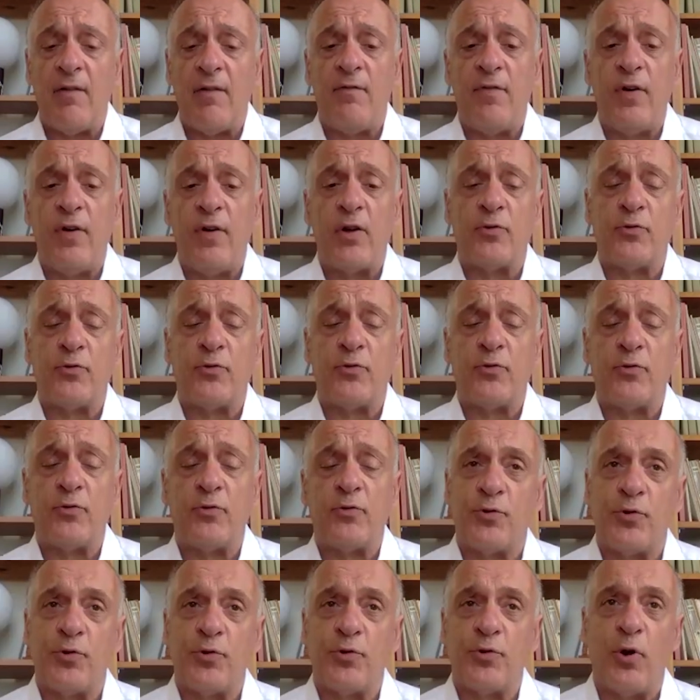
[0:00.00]
versus
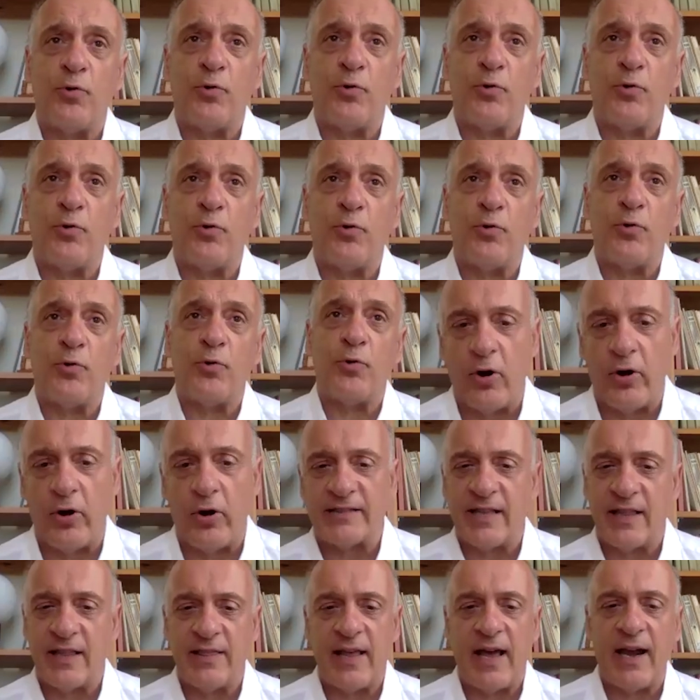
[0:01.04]
those who are
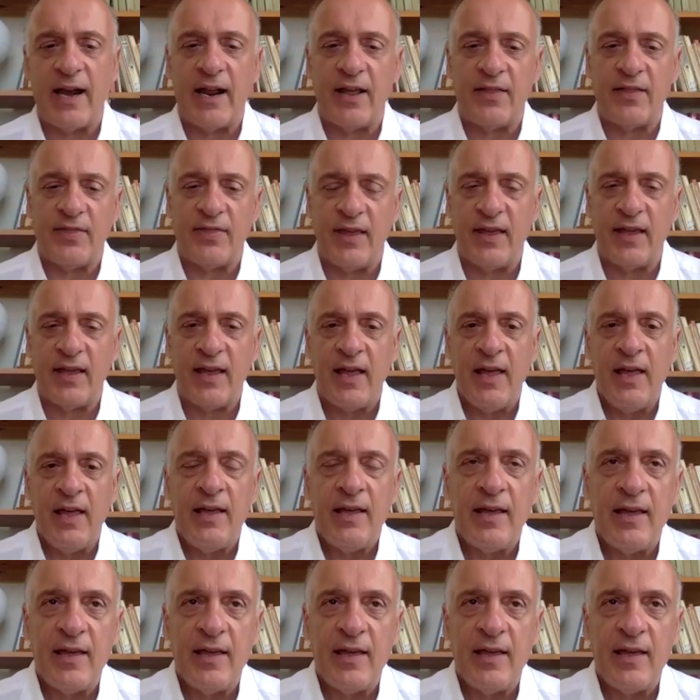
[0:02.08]
colonized, and that, I think,